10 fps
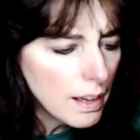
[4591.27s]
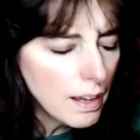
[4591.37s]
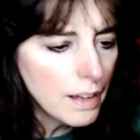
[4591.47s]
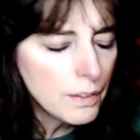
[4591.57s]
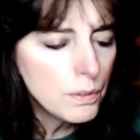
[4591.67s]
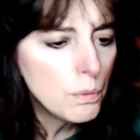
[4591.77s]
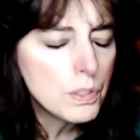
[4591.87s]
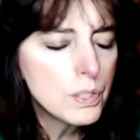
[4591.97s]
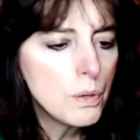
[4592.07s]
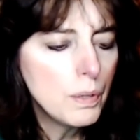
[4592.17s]
I don't know
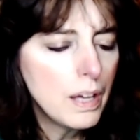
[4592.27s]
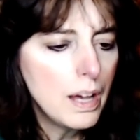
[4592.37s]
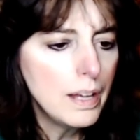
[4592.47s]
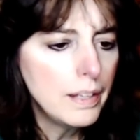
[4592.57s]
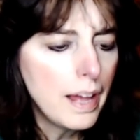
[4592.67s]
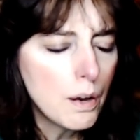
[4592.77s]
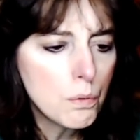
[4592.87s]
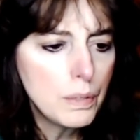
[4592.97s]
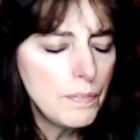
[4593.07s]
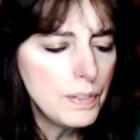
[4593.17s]
what's going on. How are
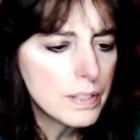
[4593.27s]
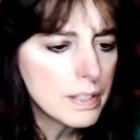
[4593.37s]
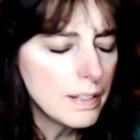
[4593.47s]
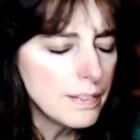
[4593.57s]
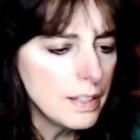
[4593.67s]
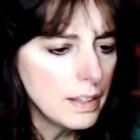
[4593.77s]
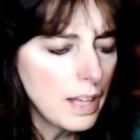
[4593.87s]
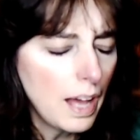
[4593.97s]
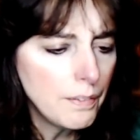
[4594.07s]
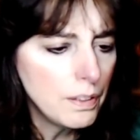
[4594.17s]
we even discussing?
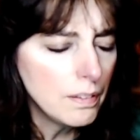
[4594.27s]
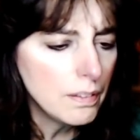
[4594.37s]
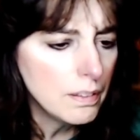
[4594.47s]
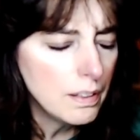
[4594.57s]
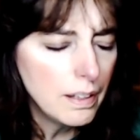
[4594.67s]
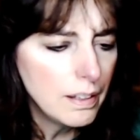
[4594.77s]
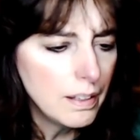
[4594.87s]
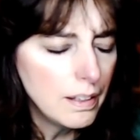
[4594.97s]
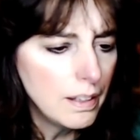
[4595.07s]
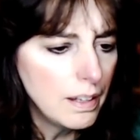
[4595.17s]

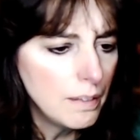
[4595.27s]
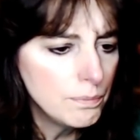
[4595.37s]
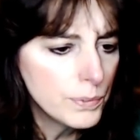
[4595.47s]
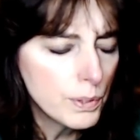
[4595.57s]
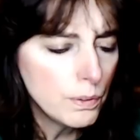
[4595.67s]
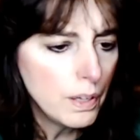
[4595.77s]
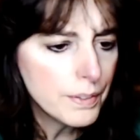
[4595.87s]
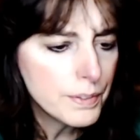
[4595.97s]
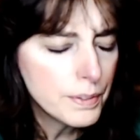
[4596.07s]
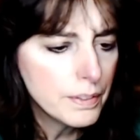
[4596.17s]
I'm so
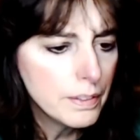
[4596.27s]
lost.